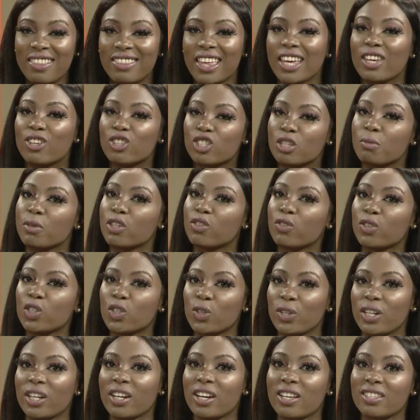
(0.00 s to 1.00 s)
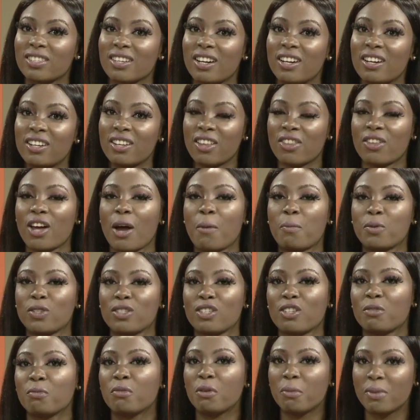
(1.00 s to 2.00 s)
Thank you so much for joining us on another
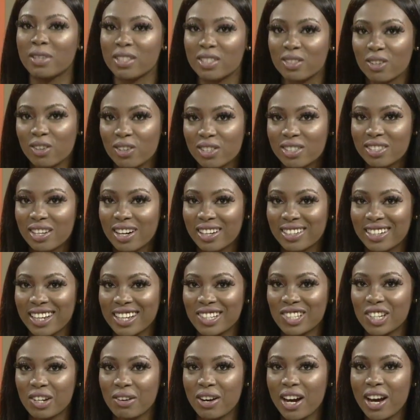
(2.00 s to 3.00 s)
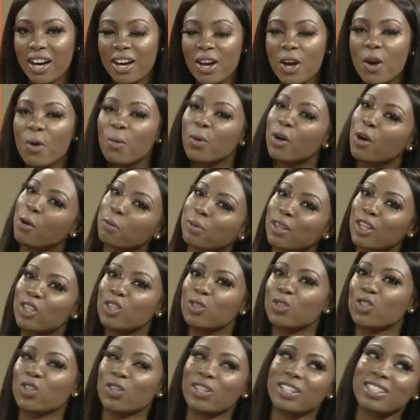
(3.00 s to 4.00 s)
episode of Moments Girls Talk Nigeria. We hope that you'll